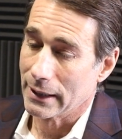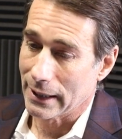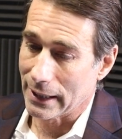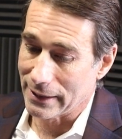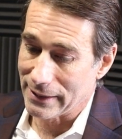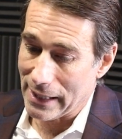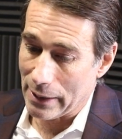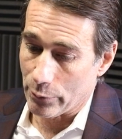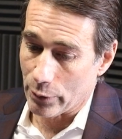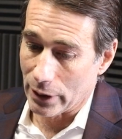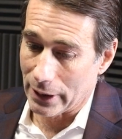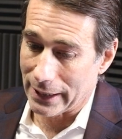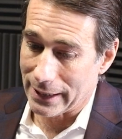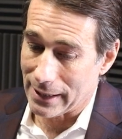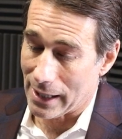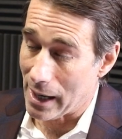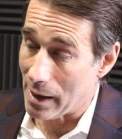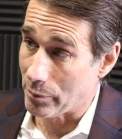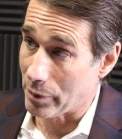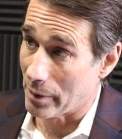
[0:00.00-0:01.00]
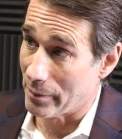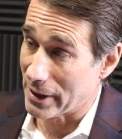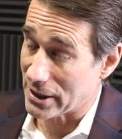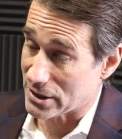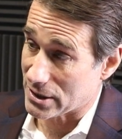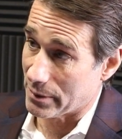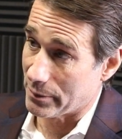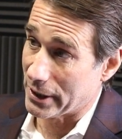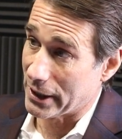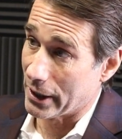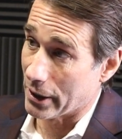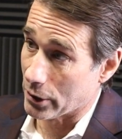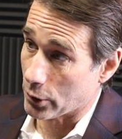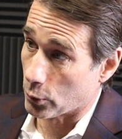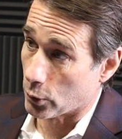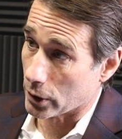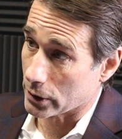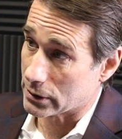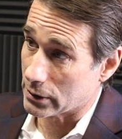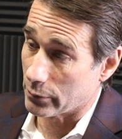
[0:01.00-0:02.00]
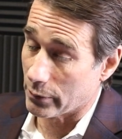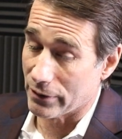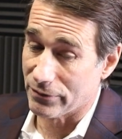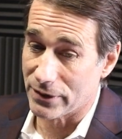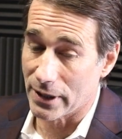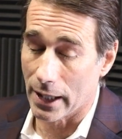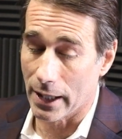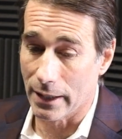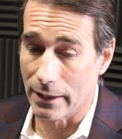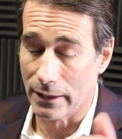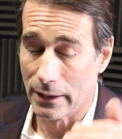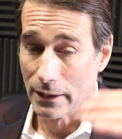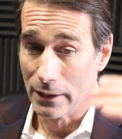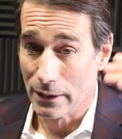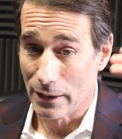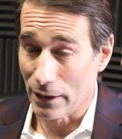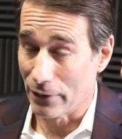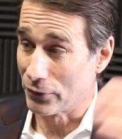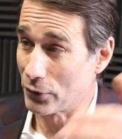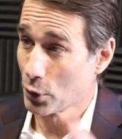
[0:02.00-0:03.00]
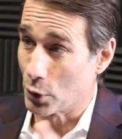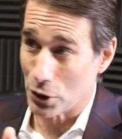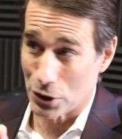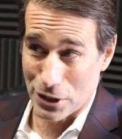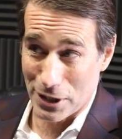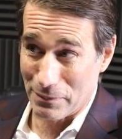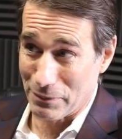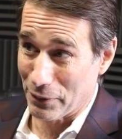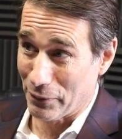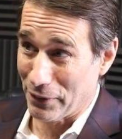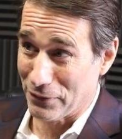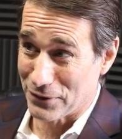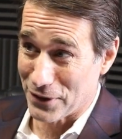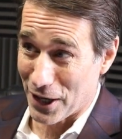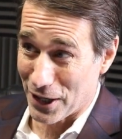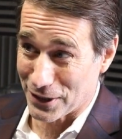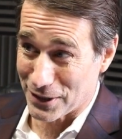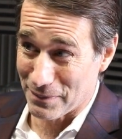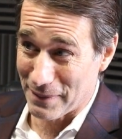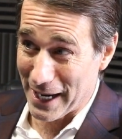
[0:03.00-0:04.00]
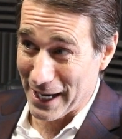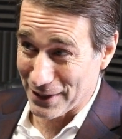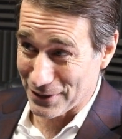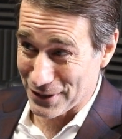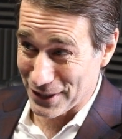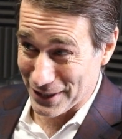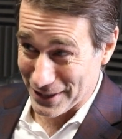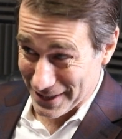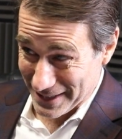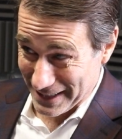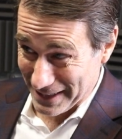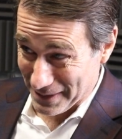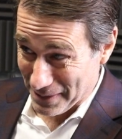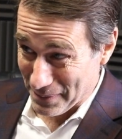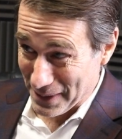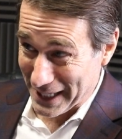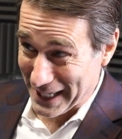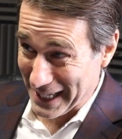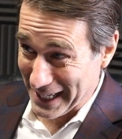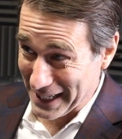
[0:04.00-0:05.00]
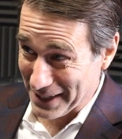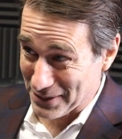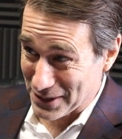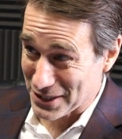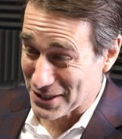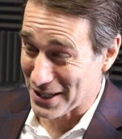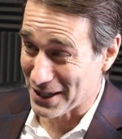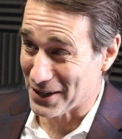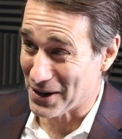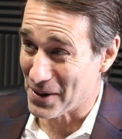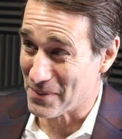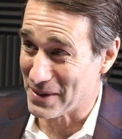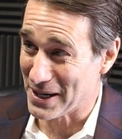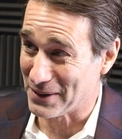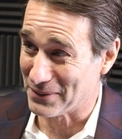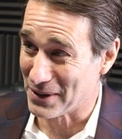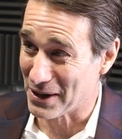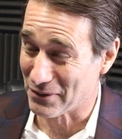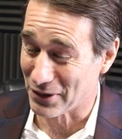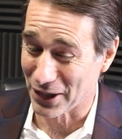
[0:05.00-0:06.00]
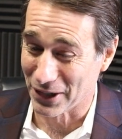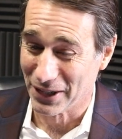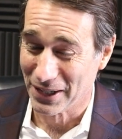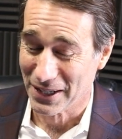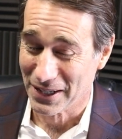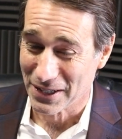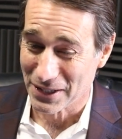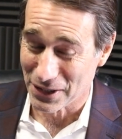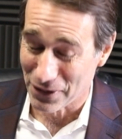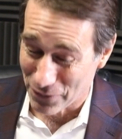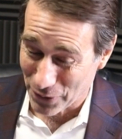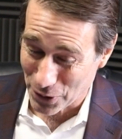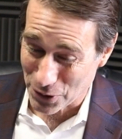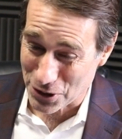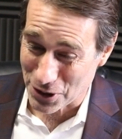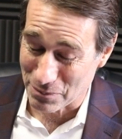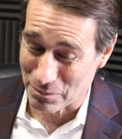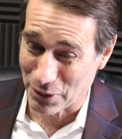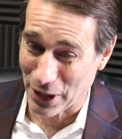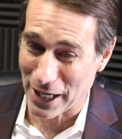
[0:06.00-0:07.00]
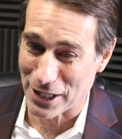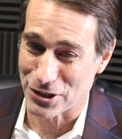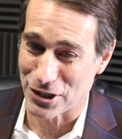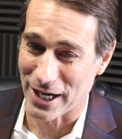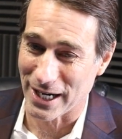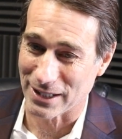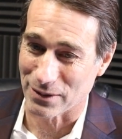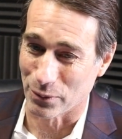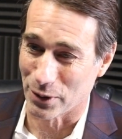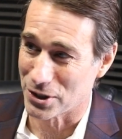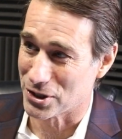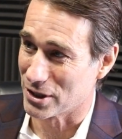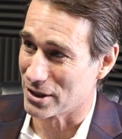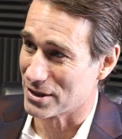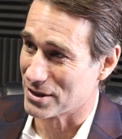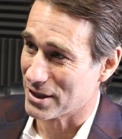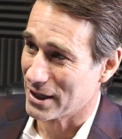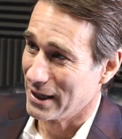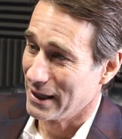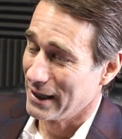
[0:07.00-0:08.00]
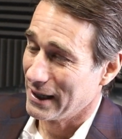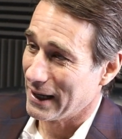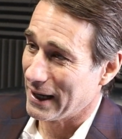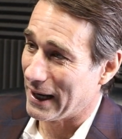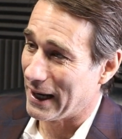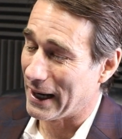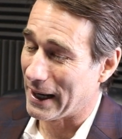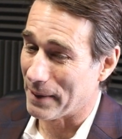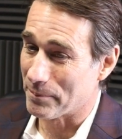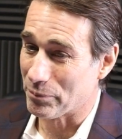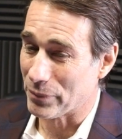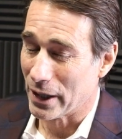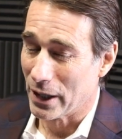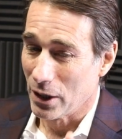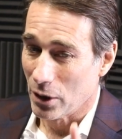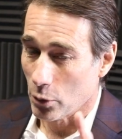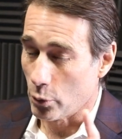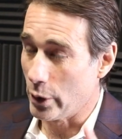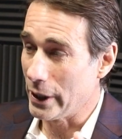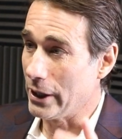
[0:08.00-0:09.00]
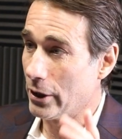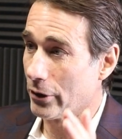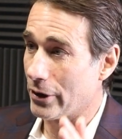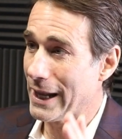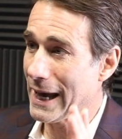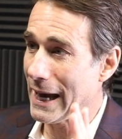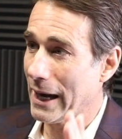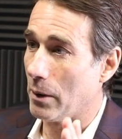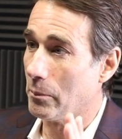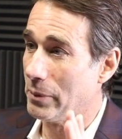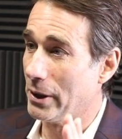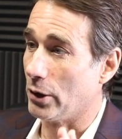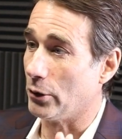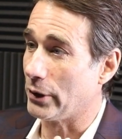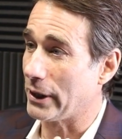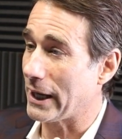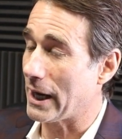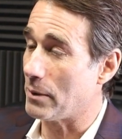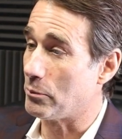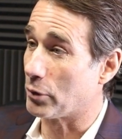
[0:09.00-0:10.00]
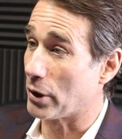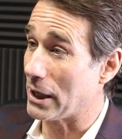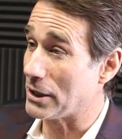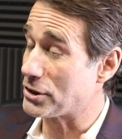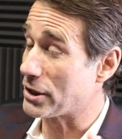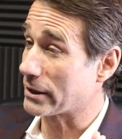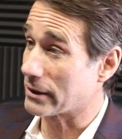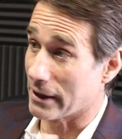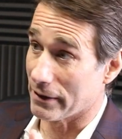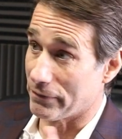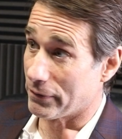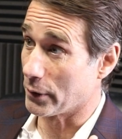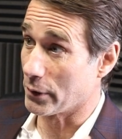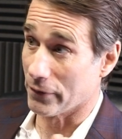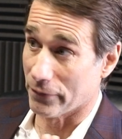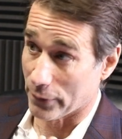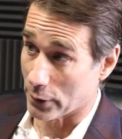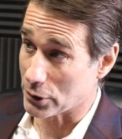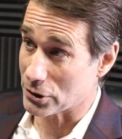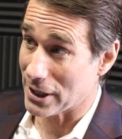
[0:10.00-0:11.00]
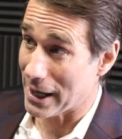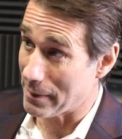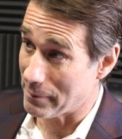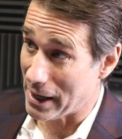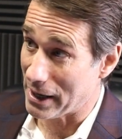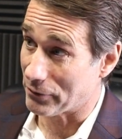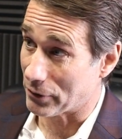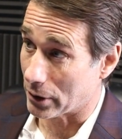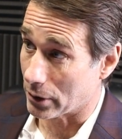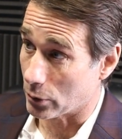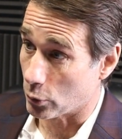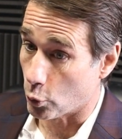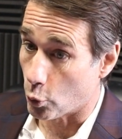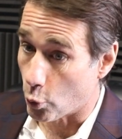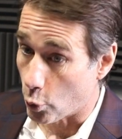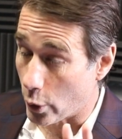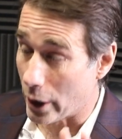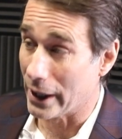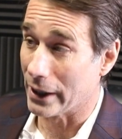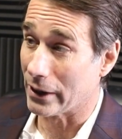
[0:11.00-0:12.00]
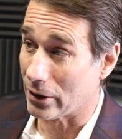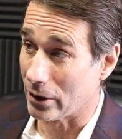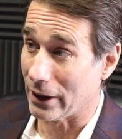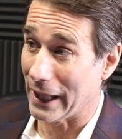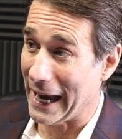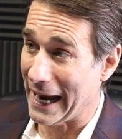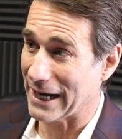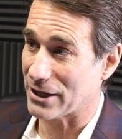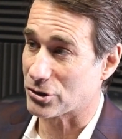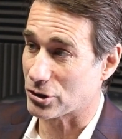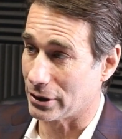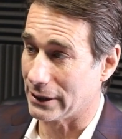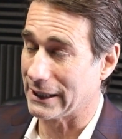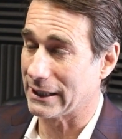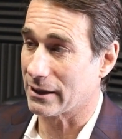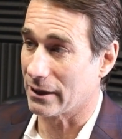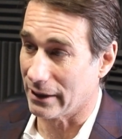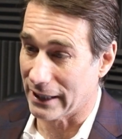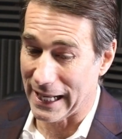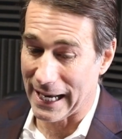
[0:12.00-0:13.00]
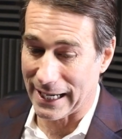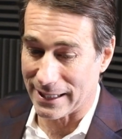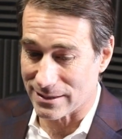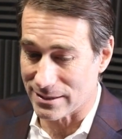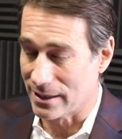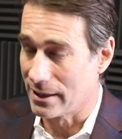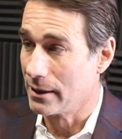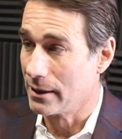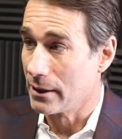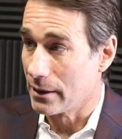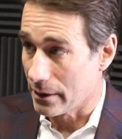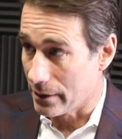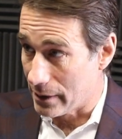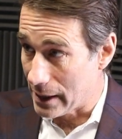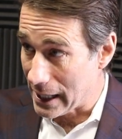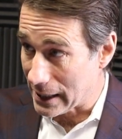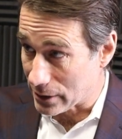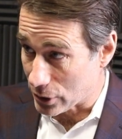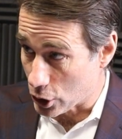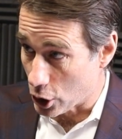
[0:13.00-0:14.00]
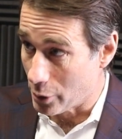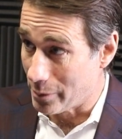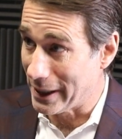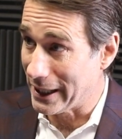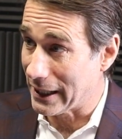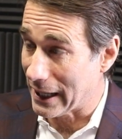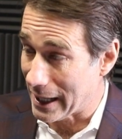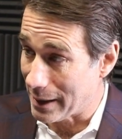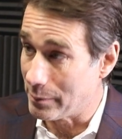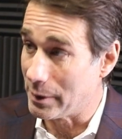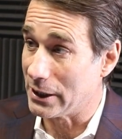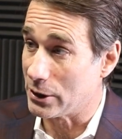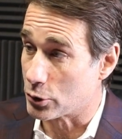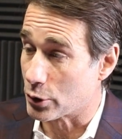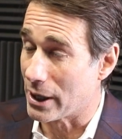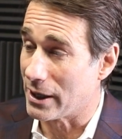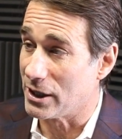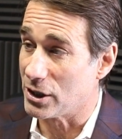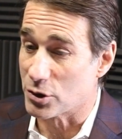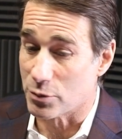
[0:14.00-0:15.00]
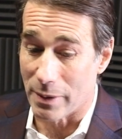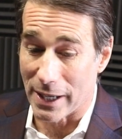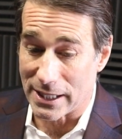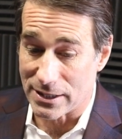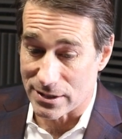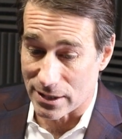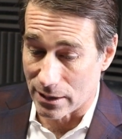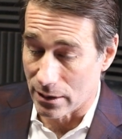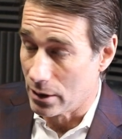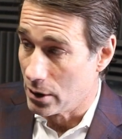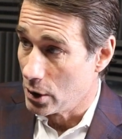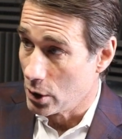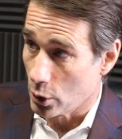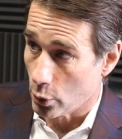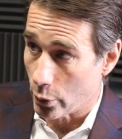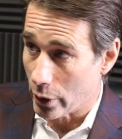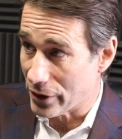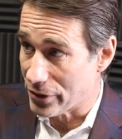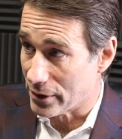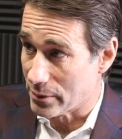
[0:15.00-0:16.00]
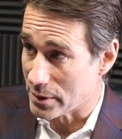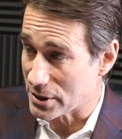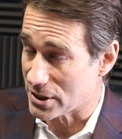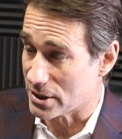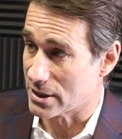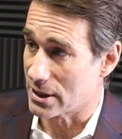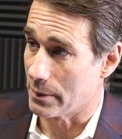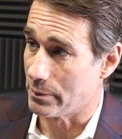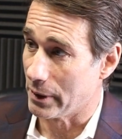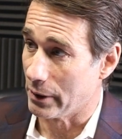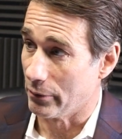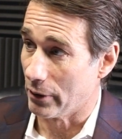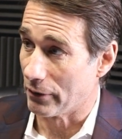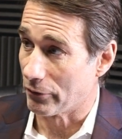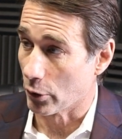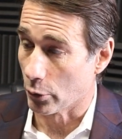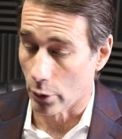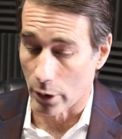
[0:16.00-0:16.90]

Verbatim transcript: And that really complements some of the other work that we've done of course, something we've talked about since the beginning was the Comite River Diversion Project, which is um, we are now building a project that, for the first time ever, will actually connect that Comite Amite drainage basin with the Mississippi River.